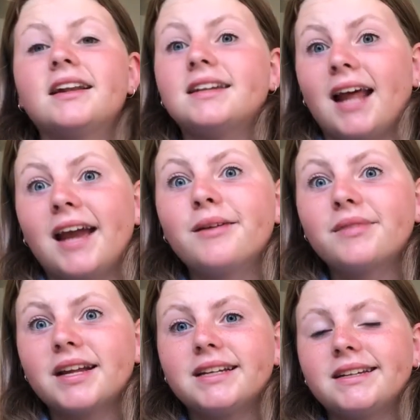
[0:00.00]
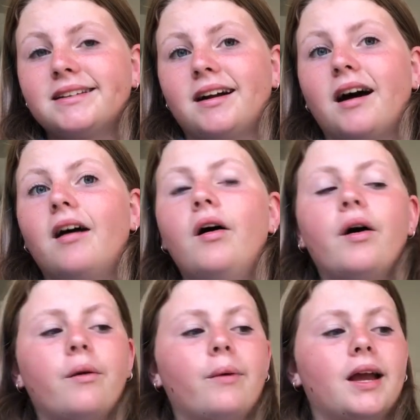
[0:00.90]
today I'm going to start
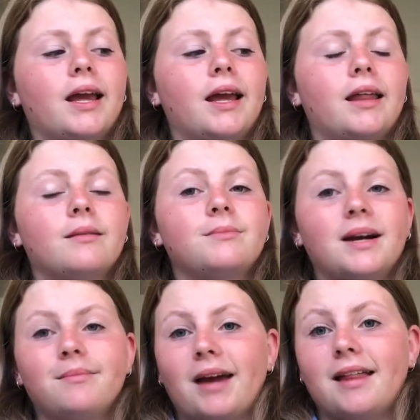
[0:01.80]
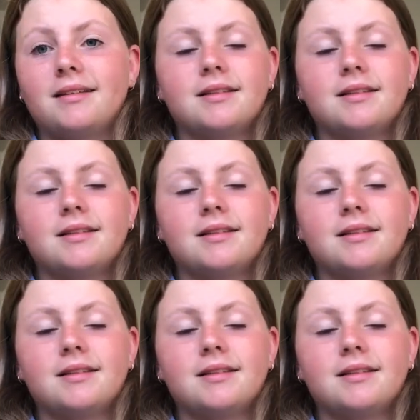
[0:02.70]
with my math